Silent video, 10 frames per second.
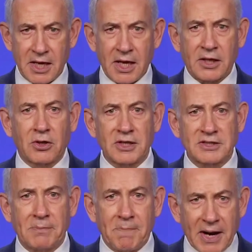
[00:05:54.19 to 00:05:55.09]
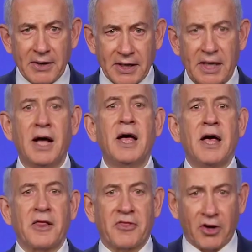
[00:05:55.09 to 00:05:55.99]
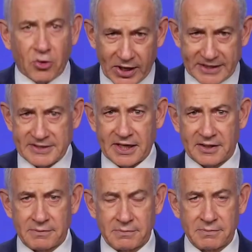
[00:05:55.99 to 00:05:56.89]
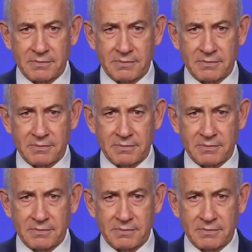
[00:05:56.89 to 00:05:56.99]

It calls America the great Satan.